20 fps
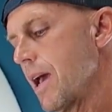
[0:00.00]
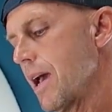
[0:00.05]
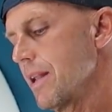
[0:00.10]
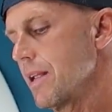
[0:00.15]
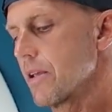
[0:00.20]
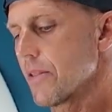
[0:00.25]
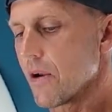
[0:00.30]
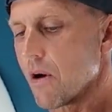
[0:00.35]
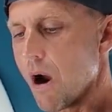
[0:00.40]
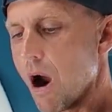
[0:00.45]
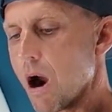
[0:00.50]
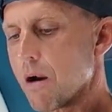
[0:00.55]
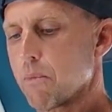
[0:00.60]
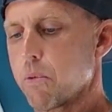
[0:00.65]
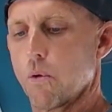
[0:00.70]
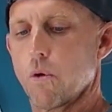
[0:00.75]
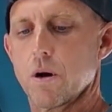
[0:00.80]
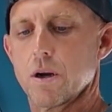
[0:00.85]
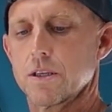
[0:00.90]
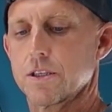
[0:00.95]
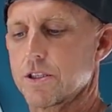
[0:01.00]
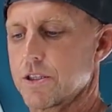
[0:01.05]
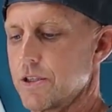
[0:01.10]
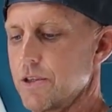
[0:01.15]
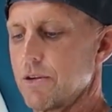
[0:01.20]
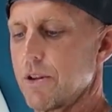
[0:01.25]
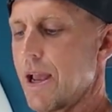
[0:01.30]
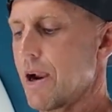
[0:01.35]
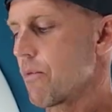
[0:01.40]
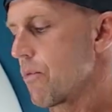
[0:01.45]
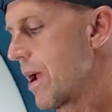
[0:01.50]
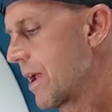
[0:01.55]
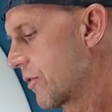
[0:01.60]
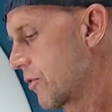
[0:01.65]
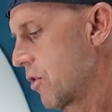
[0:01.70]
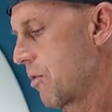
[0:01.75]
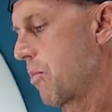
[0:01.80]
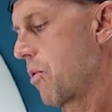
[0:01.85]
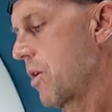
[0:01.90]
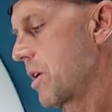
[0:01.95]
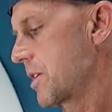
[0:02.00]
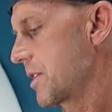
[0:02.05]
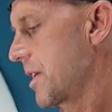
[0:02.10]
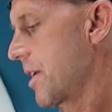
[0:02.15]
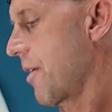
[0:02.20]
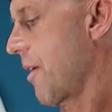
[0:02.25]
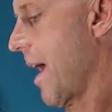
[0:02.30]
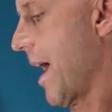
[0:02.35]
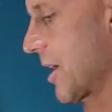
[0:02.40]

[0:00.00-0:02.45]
And there are boards too, like retro boards that are